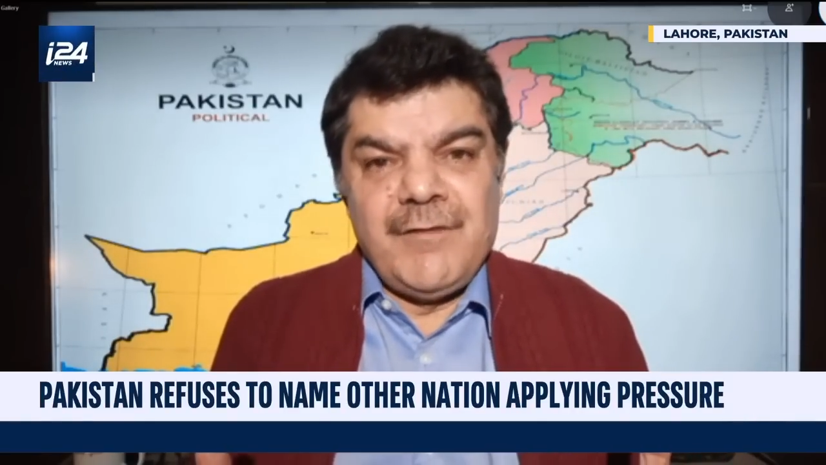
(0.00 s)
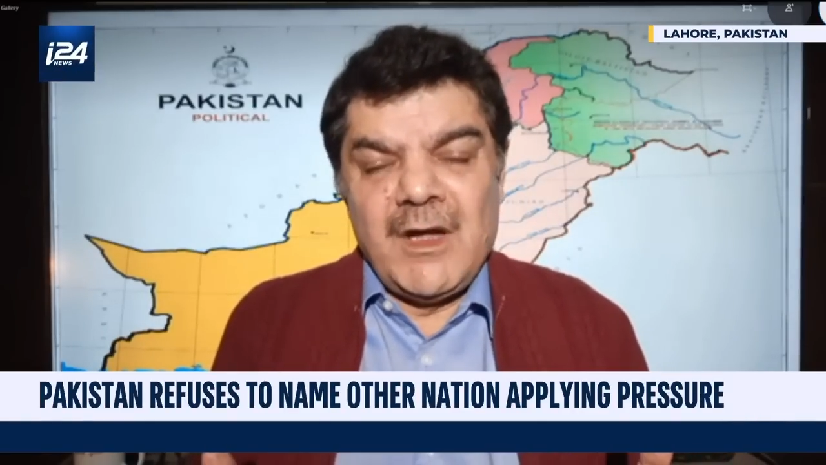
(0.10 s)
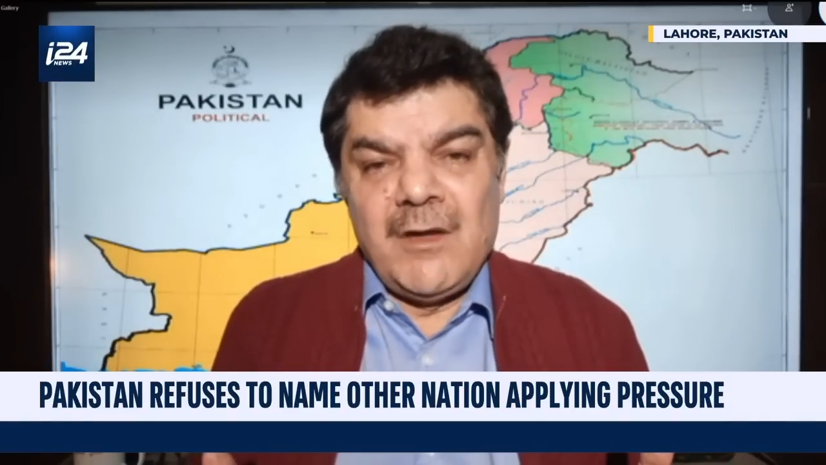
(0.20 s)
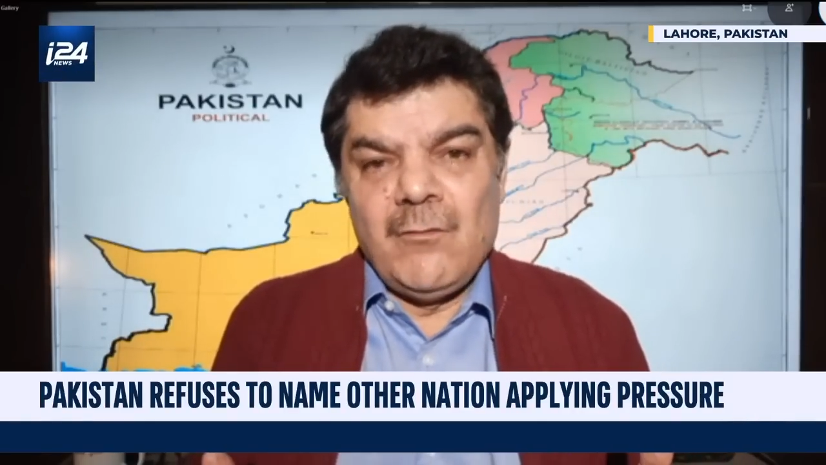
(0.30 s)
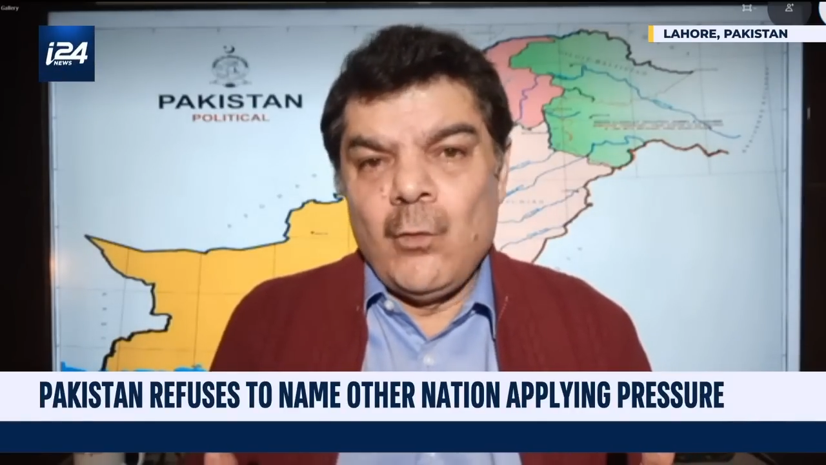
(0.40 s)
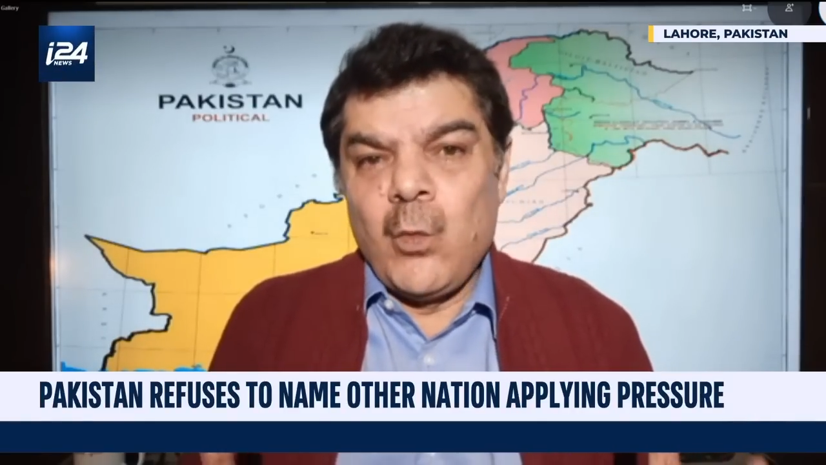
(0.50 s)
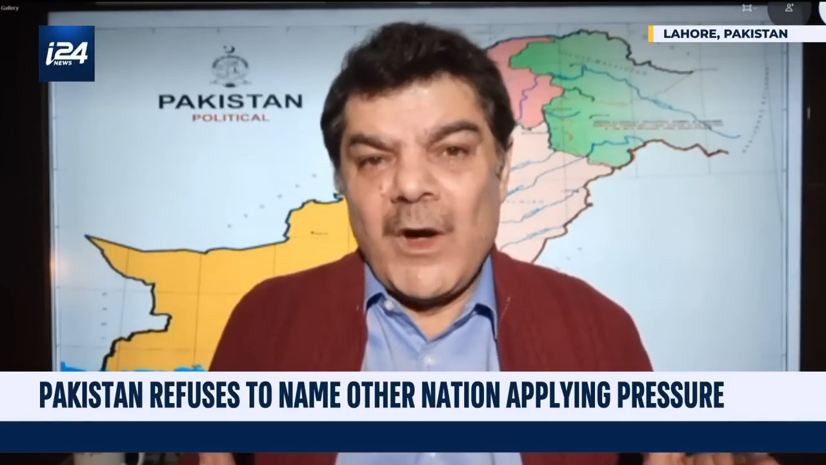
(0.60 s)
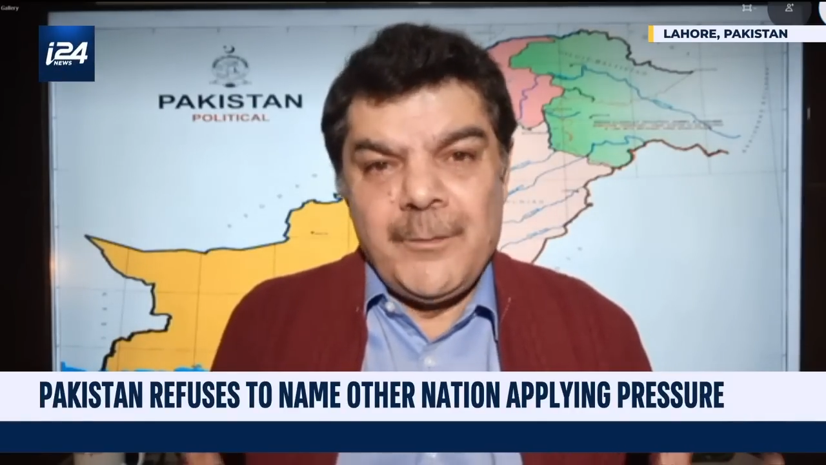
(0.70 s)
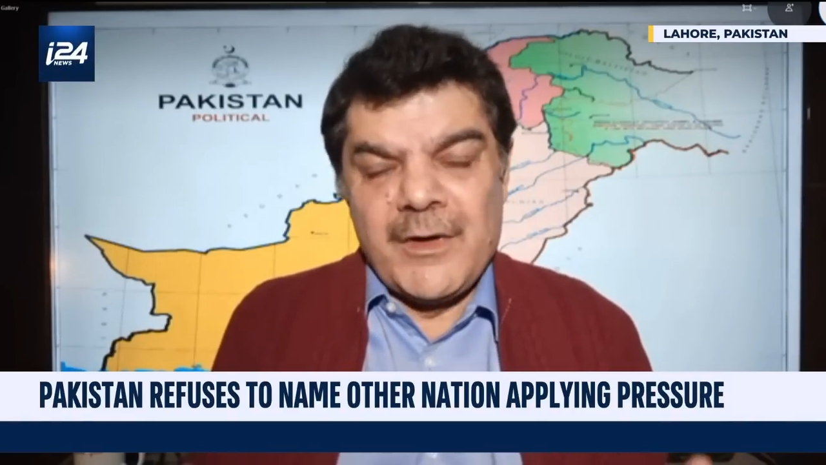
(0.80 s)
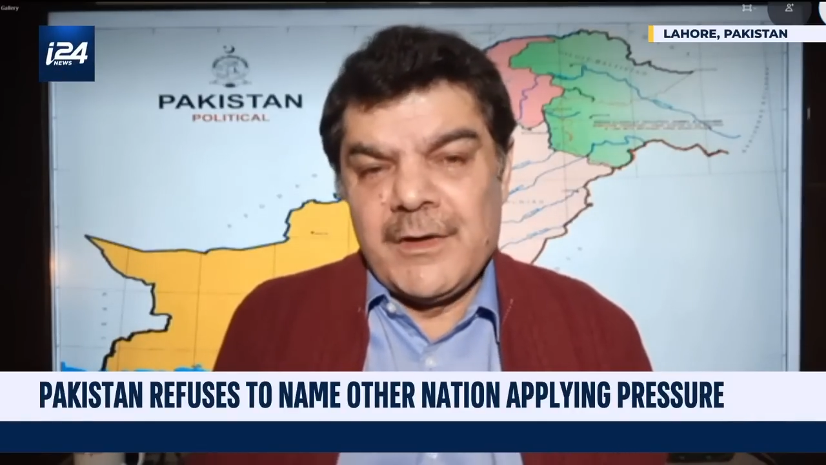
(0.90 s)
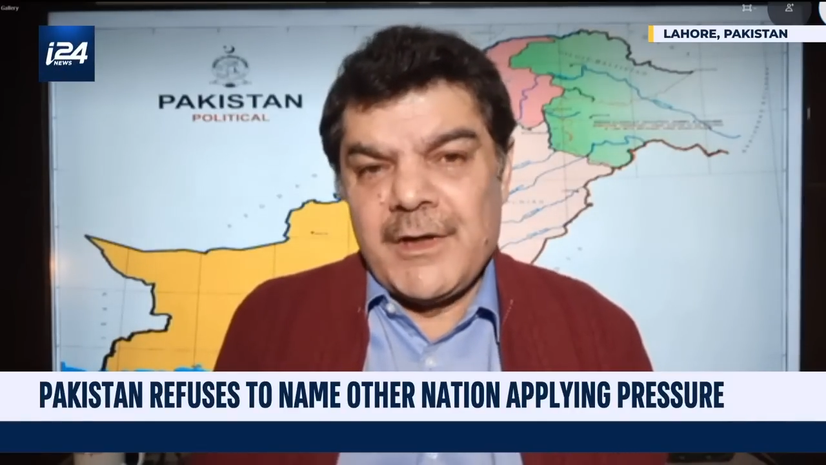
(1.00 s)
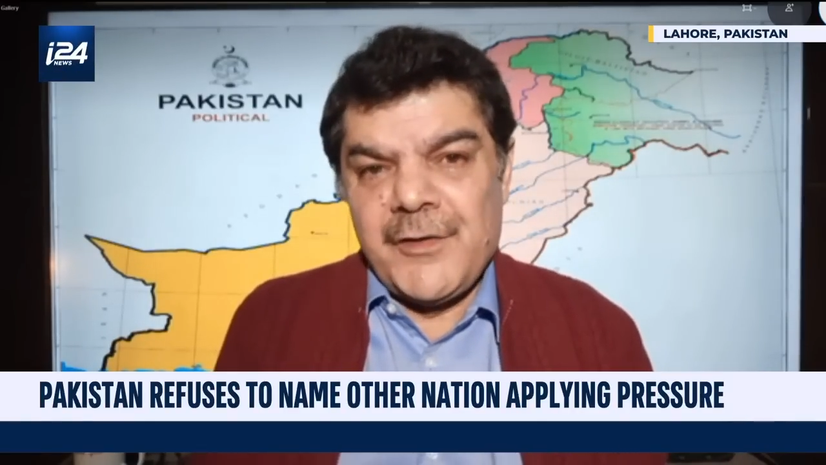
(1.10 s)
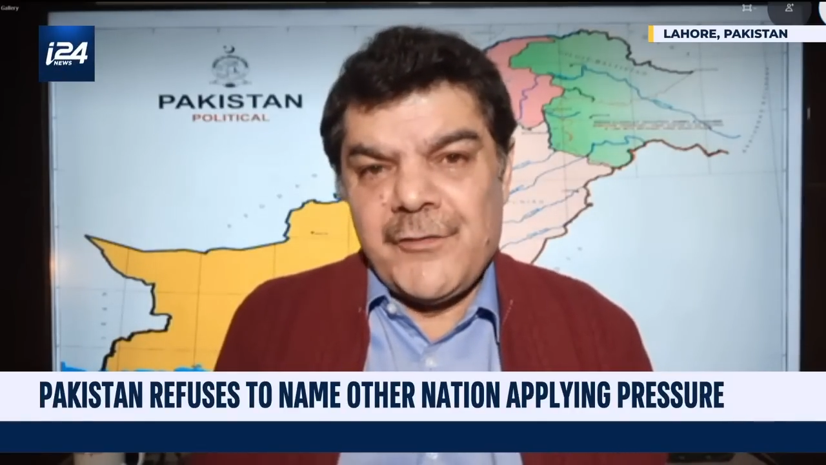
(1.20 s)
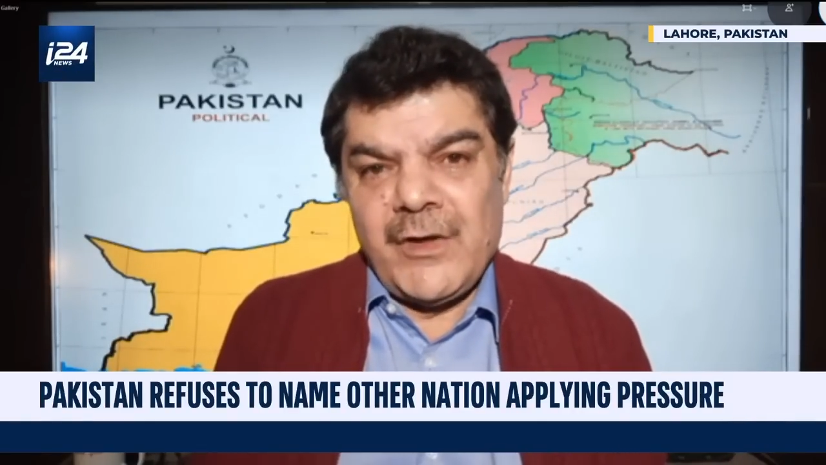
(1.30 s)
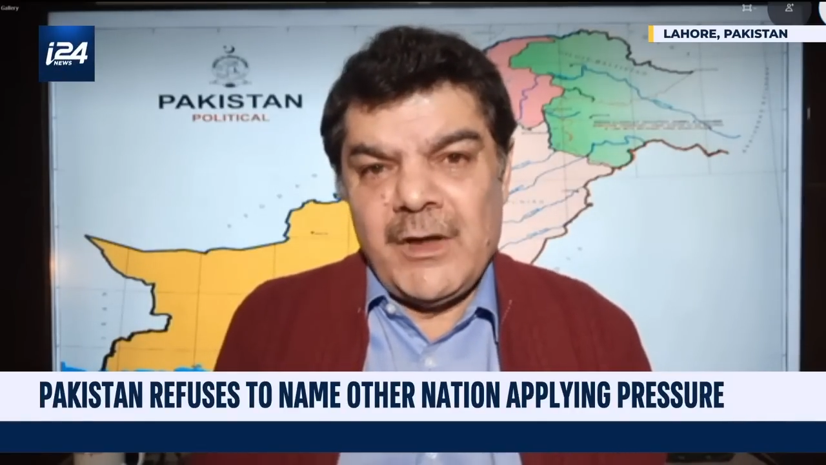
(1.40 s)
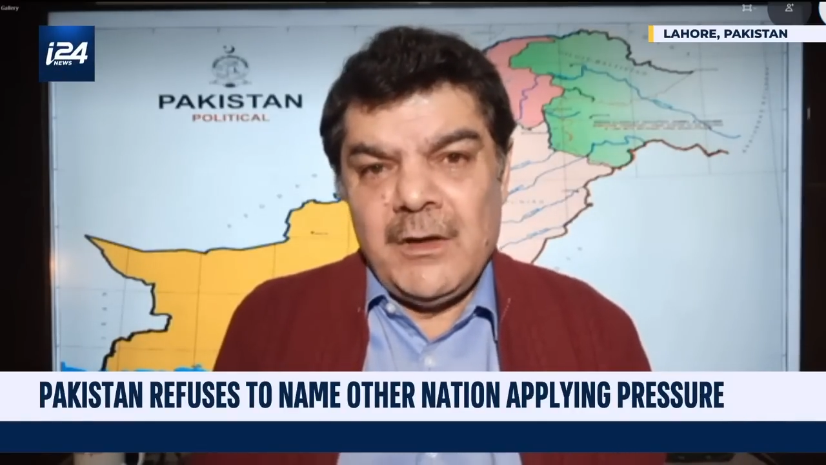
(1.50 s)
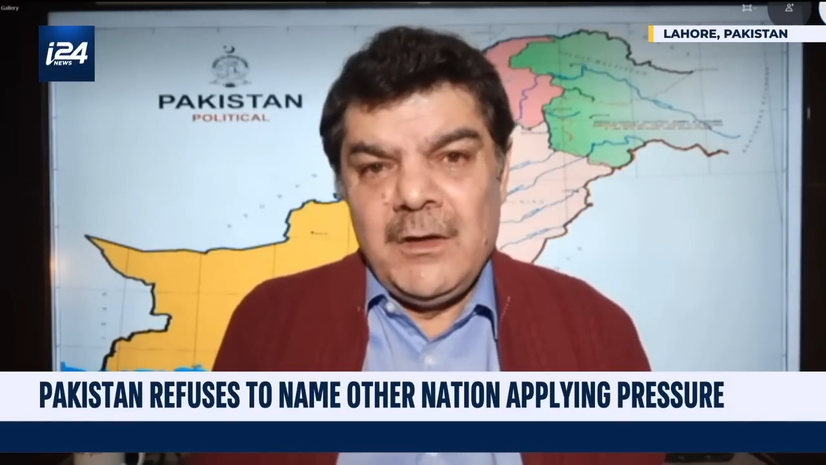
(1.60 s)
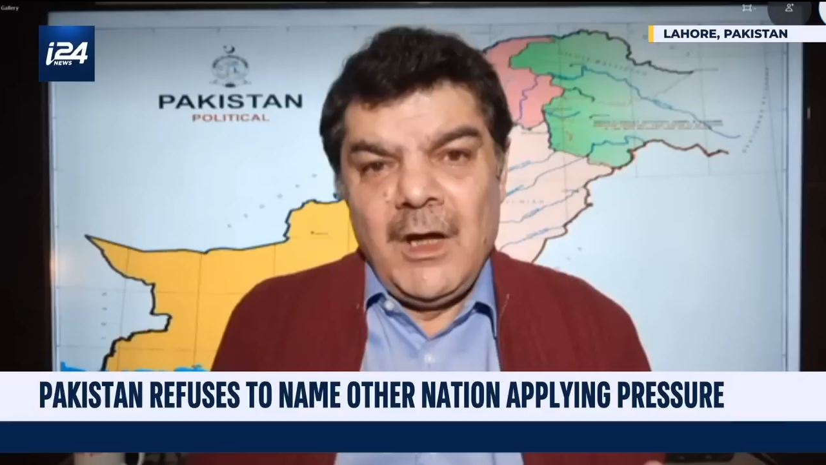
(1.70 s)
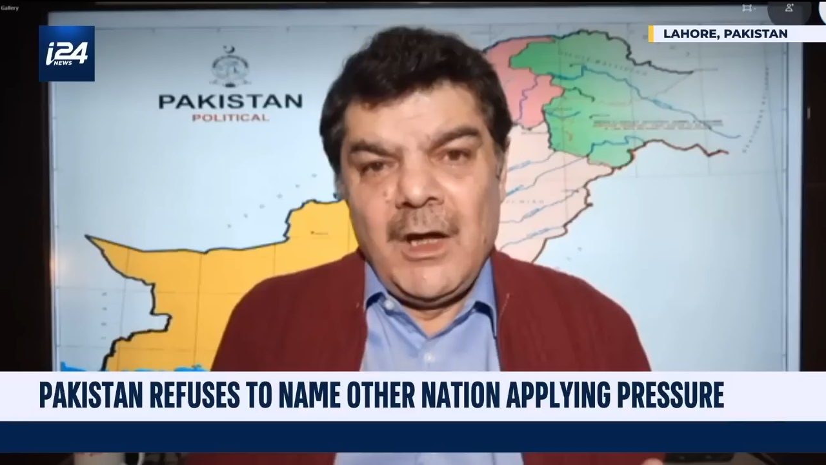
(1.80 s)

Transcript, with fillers: very vibrant country.